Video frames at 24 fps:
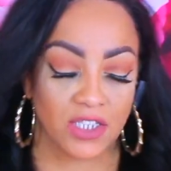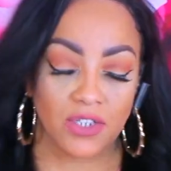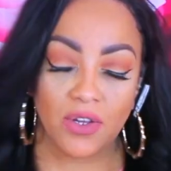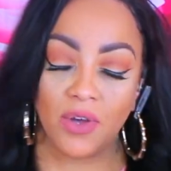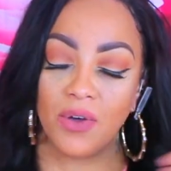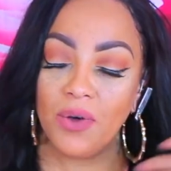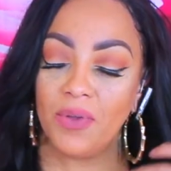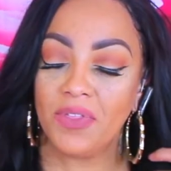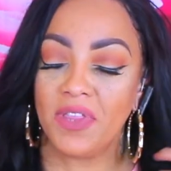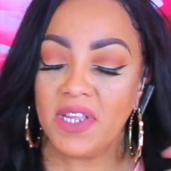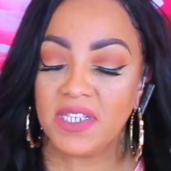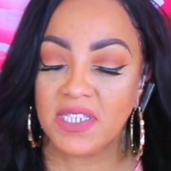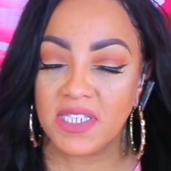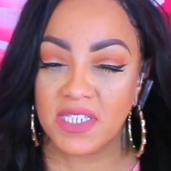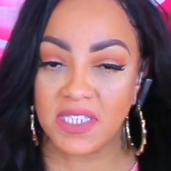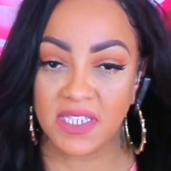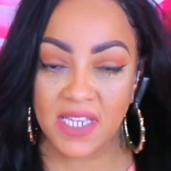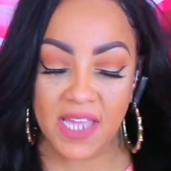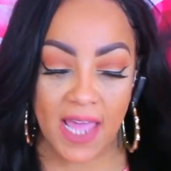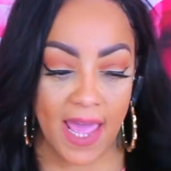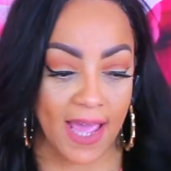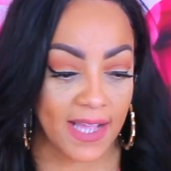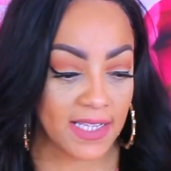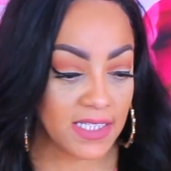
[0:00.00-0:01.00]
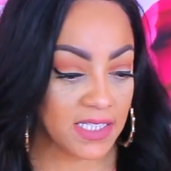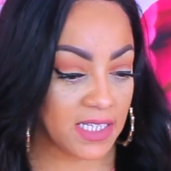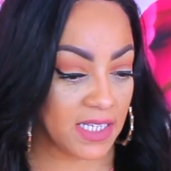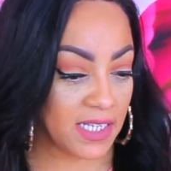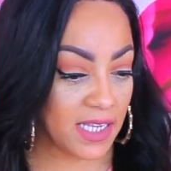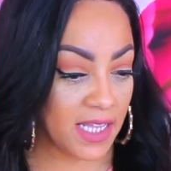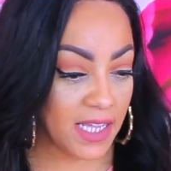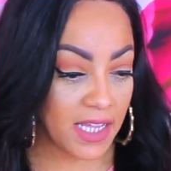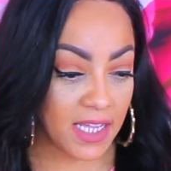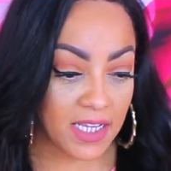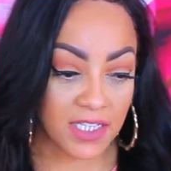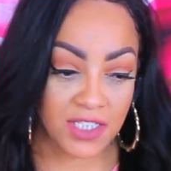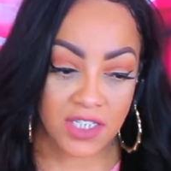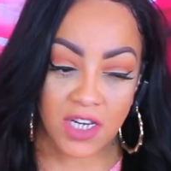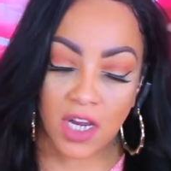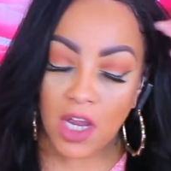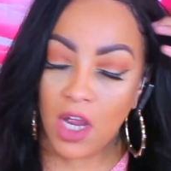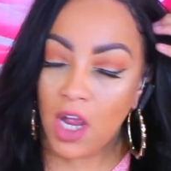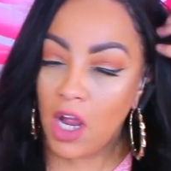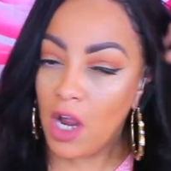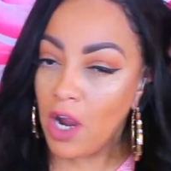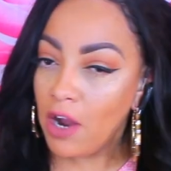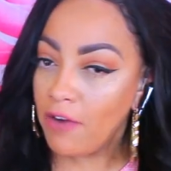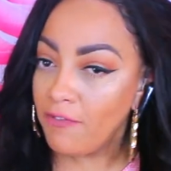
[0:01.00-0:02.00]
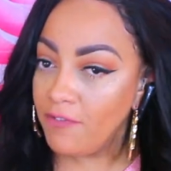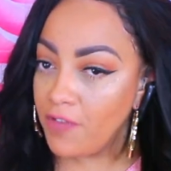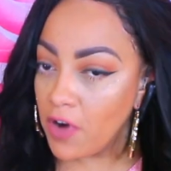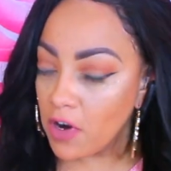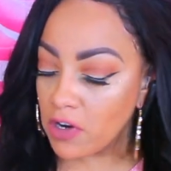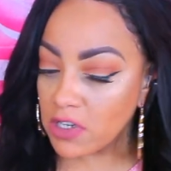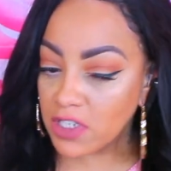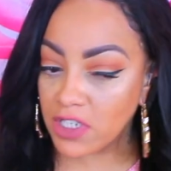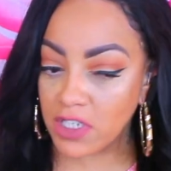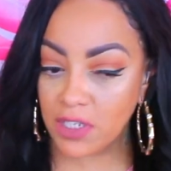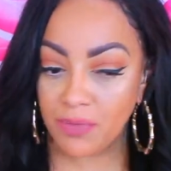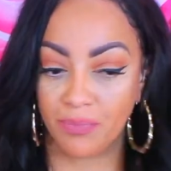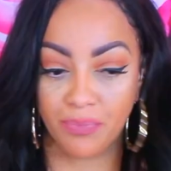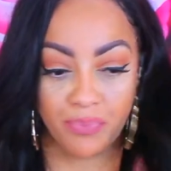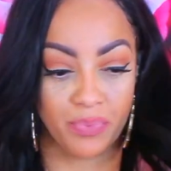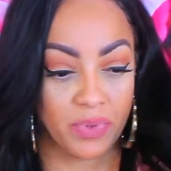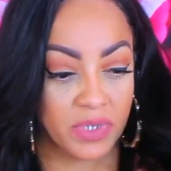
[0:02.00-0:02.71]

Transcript: So this is the 18 inch Virgin